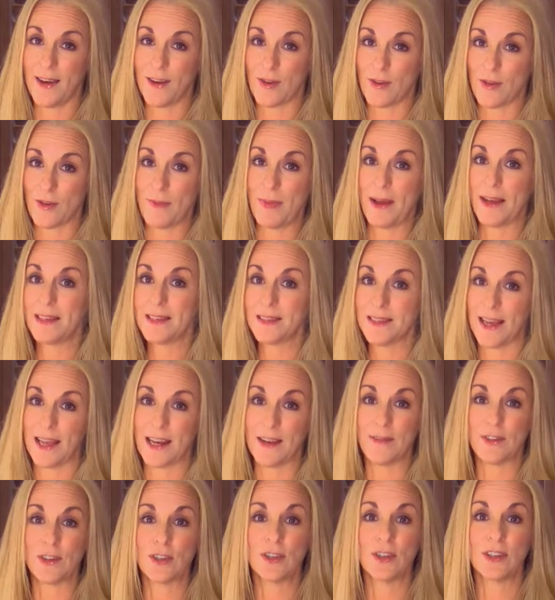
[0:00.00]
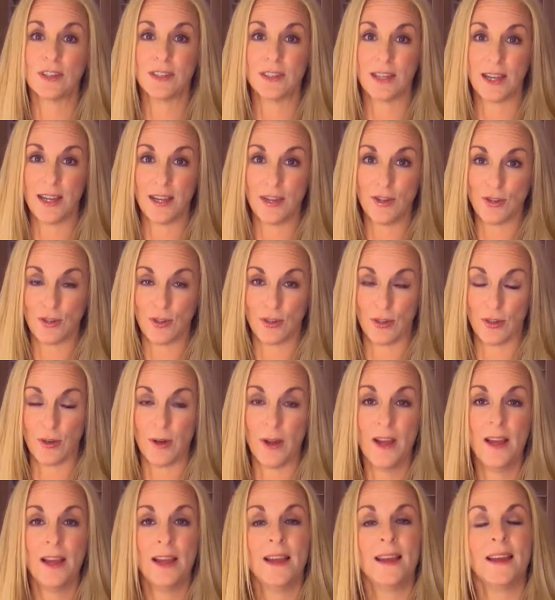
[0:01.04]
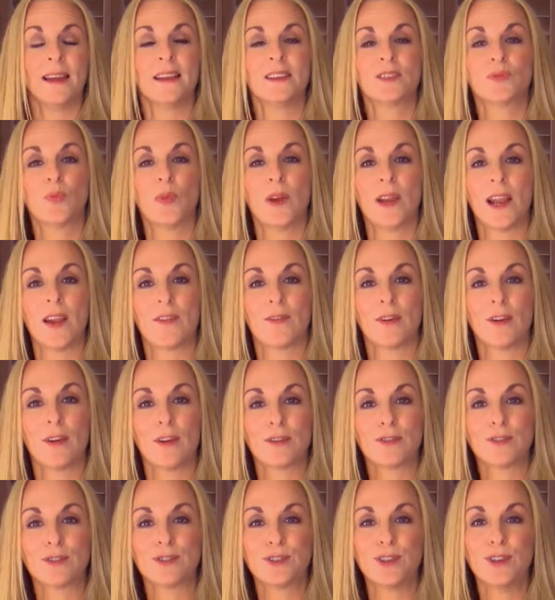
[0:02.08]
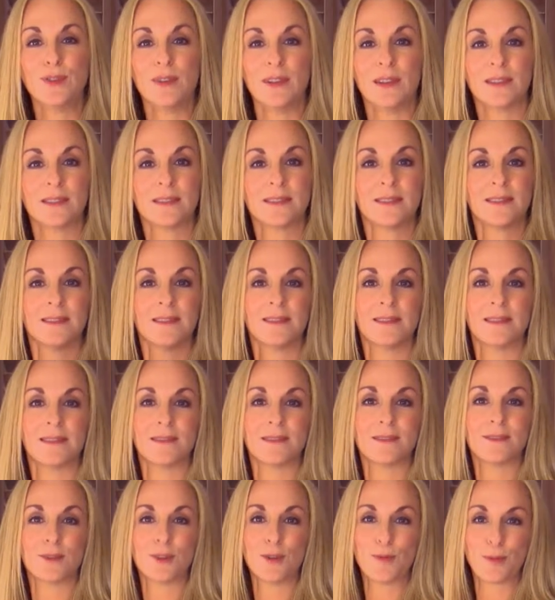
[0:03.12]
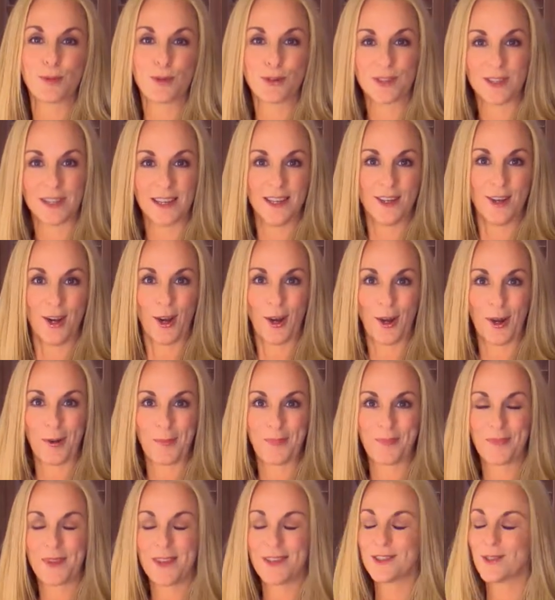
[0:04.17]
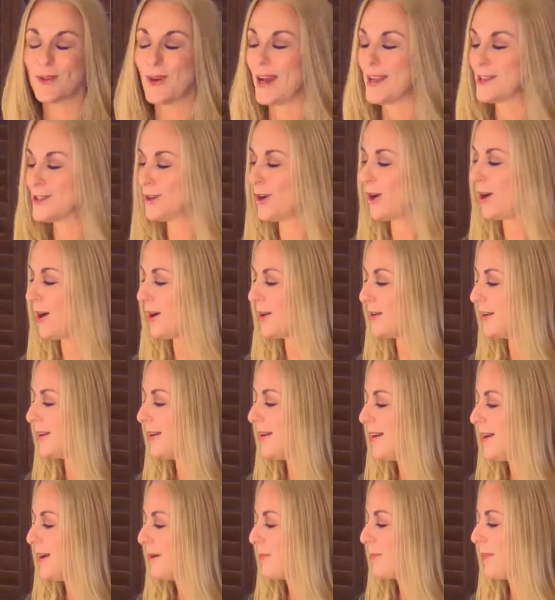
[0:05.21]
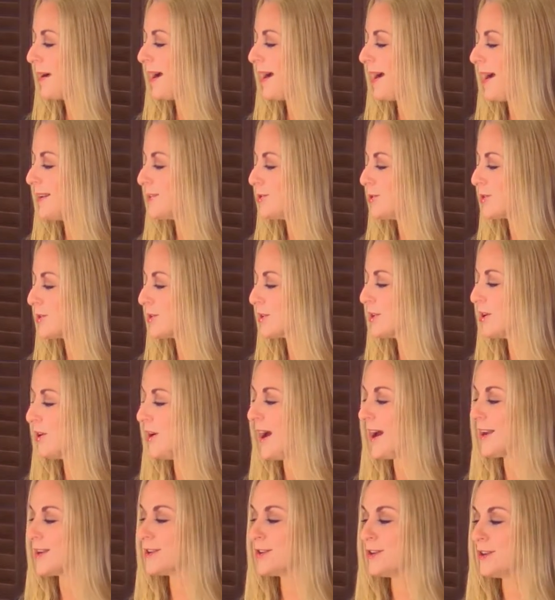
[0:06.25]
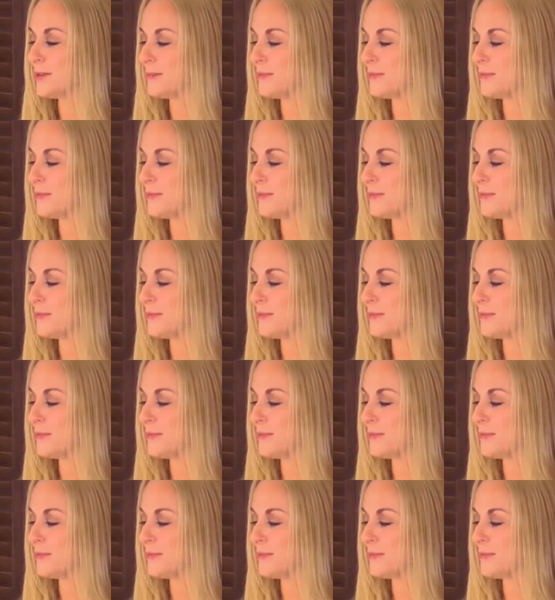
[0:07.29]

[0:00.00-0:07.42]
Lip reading: or the best sign of a good teacher is whenever her students supersede her. So I taught my daughter-in-law how to cook